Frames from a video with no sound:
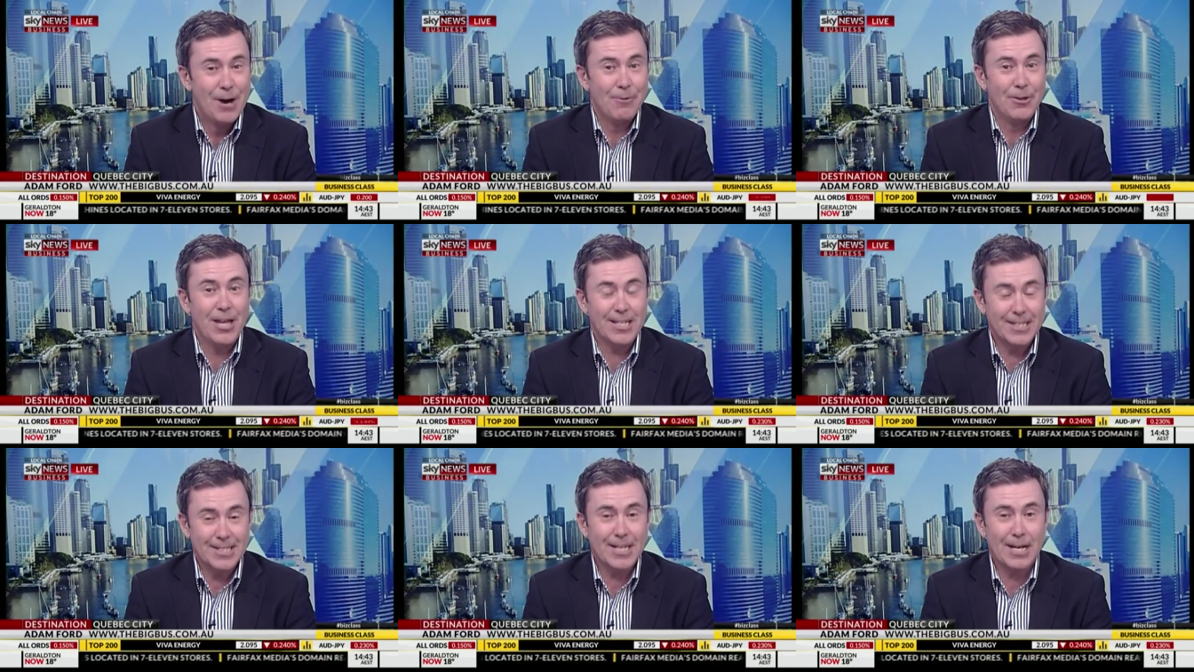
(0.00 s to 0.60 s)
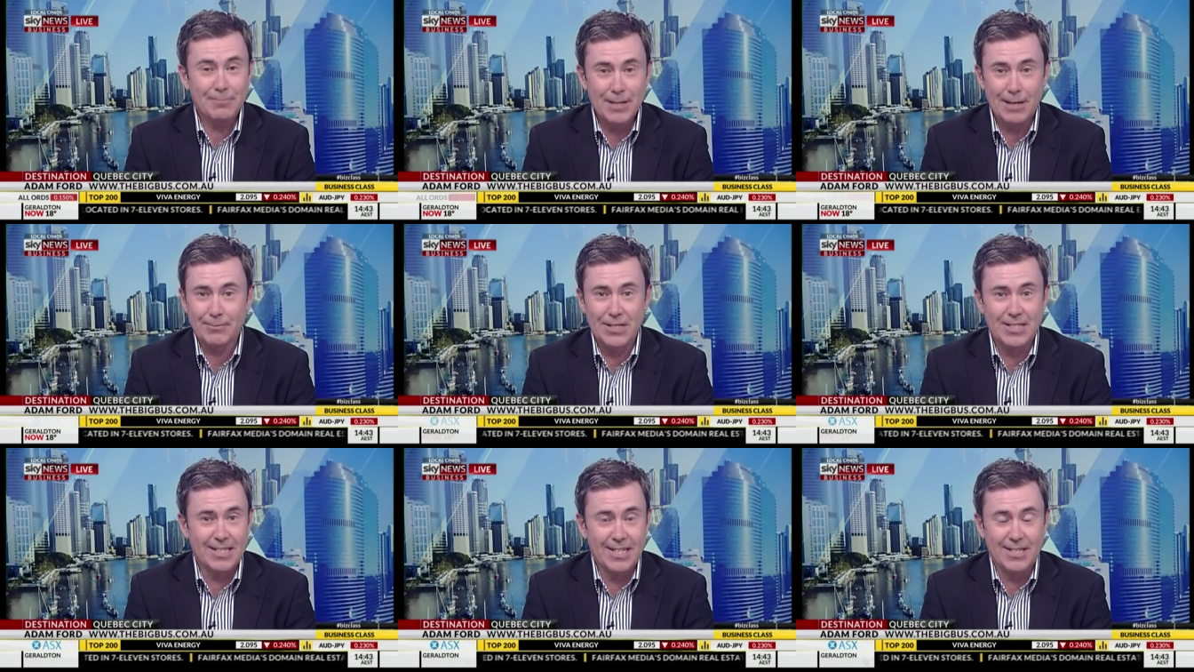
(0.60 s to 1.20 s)
But that sums up
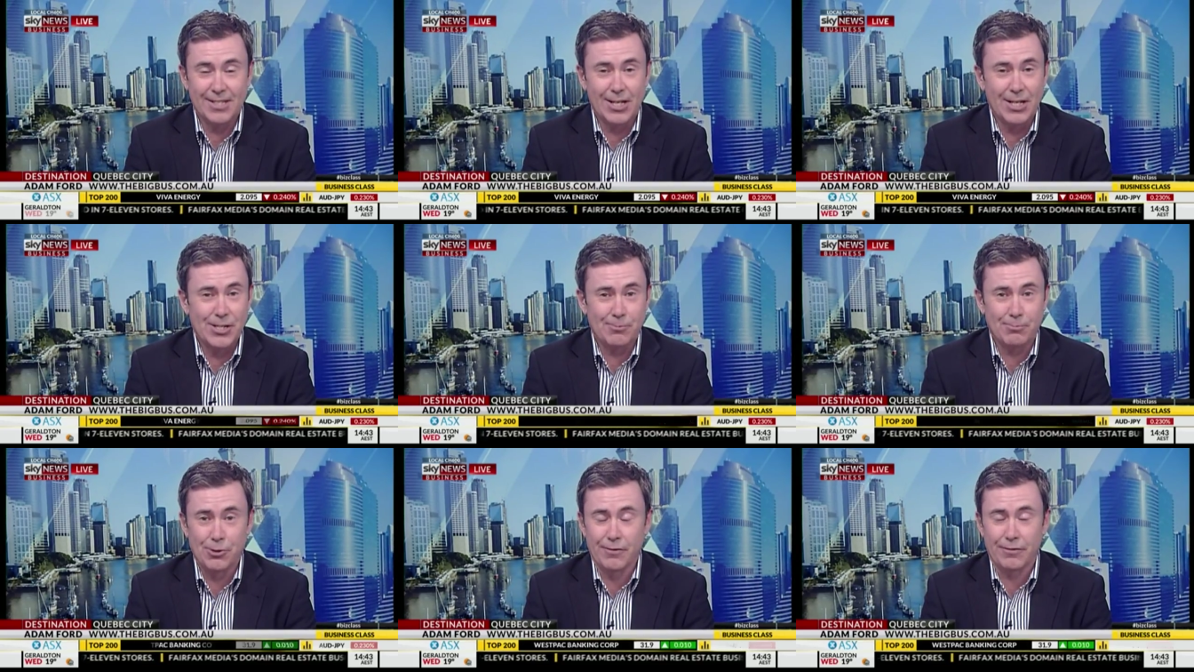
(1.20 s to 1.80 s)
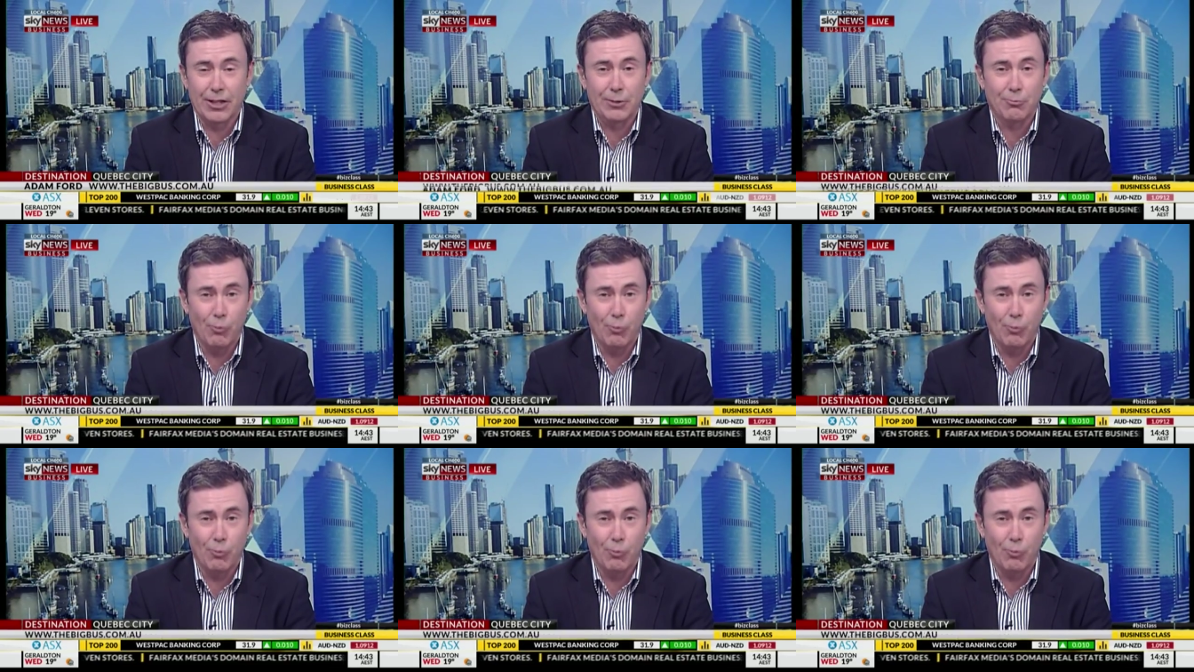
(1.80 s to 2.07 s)
this destination perfectly.